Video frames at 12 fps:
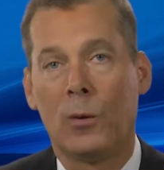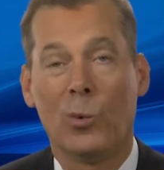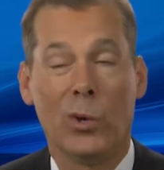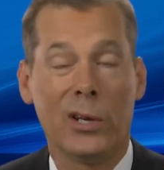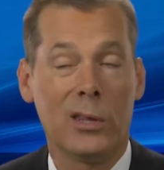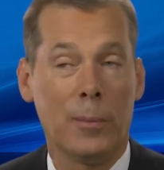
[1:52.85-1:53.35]

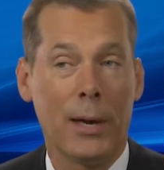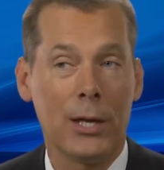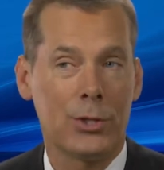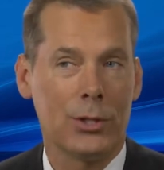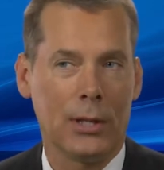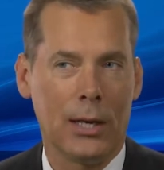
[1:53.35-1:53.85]
What did the
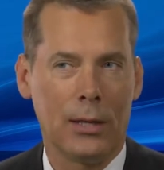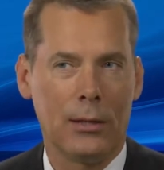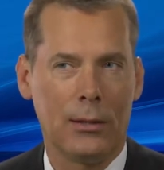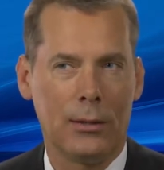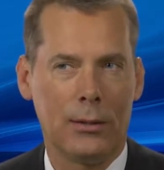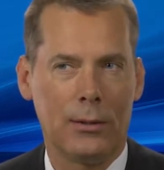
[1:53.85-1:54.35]
patient
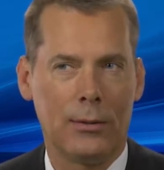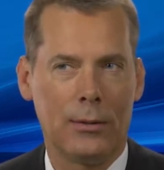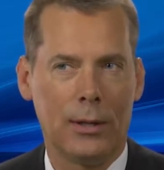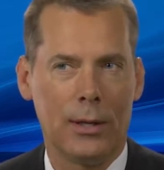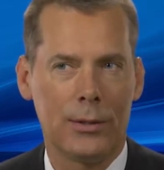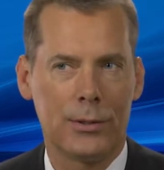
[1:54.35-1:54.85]
get
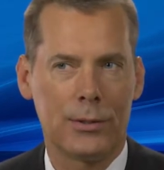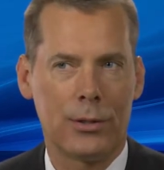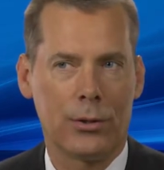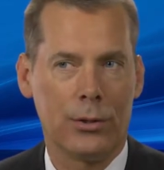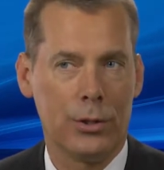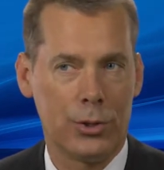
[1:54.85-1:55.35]
as
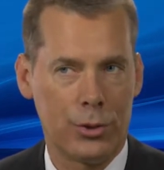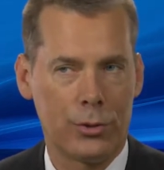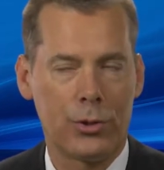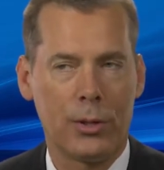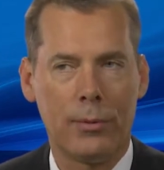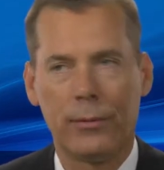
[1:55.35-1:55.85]
their initial
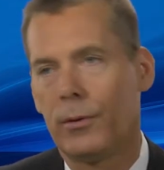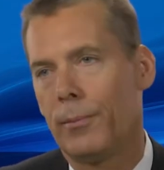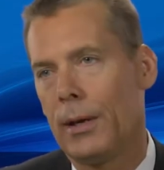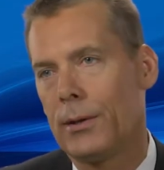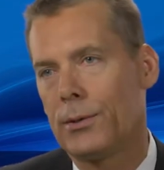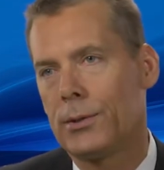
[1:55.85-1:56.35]
treatment for
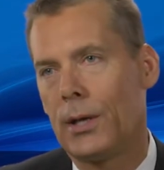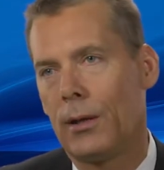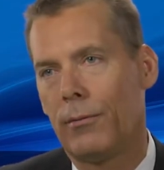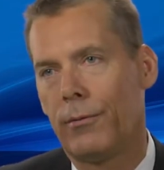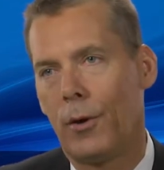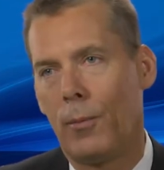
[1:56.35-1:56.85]
mantle cell
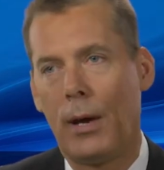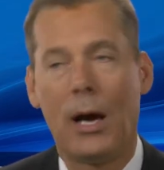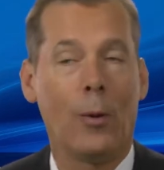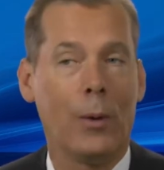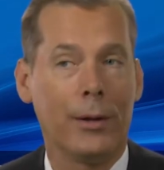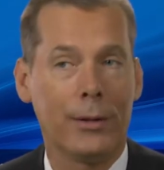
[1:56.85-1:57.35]
lymphoma?
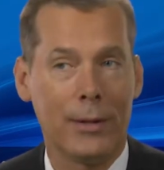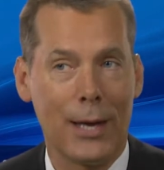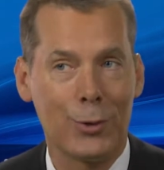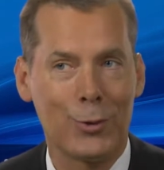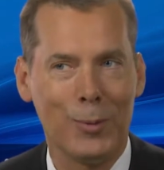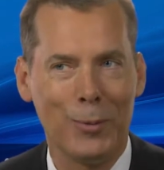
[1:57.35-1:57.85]
How well did
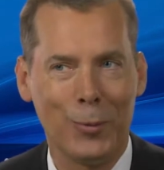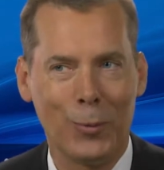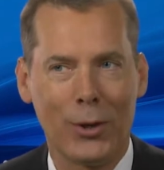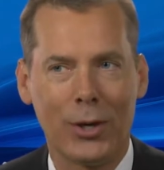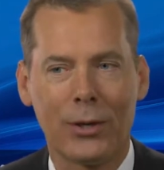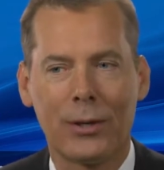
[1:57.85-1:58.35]
that treatment
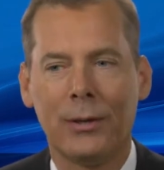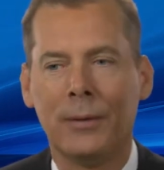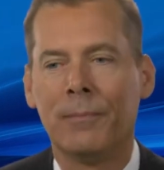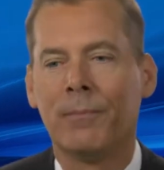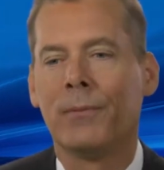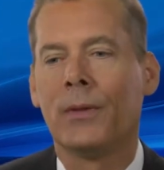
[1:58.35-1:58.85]
work?
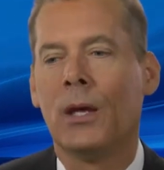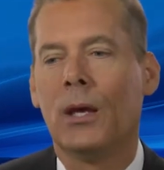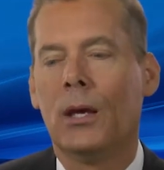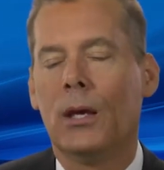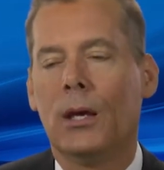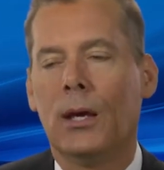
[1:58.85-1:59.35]

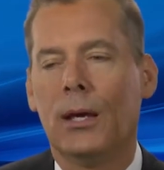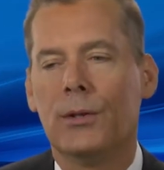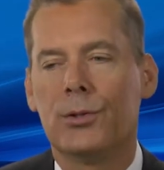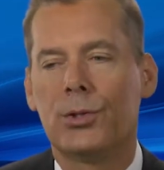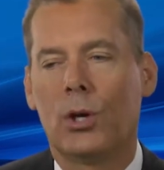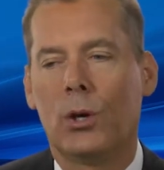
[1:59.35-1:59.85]

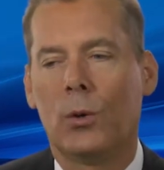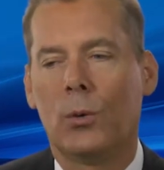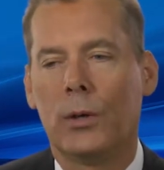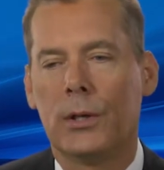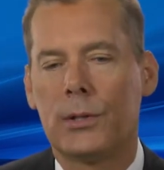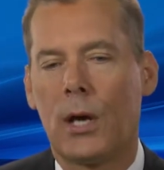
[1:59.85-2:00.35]
And so
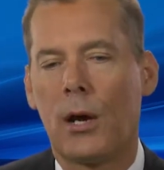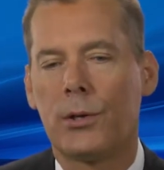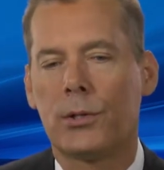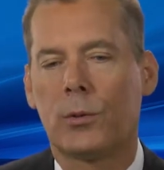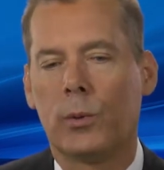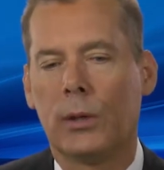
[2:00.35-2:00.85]
it's hard
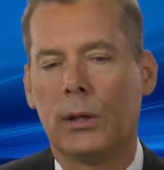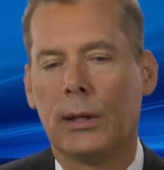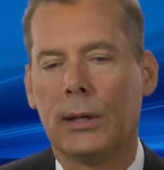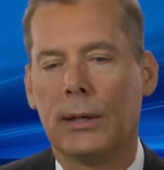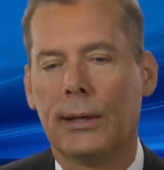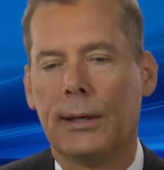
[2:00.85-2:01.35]
to
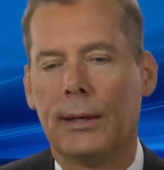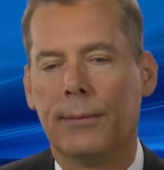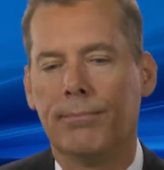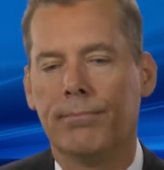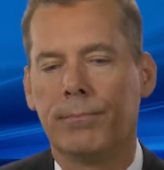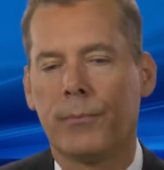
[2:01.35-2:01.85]
really
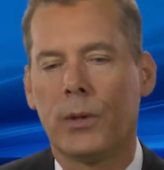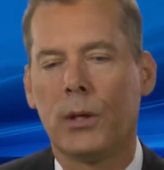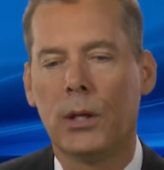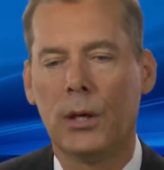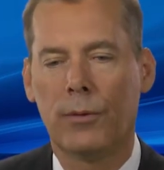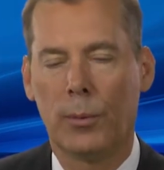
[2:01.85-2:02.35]
um,
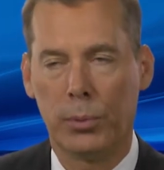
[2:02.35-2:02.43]
give a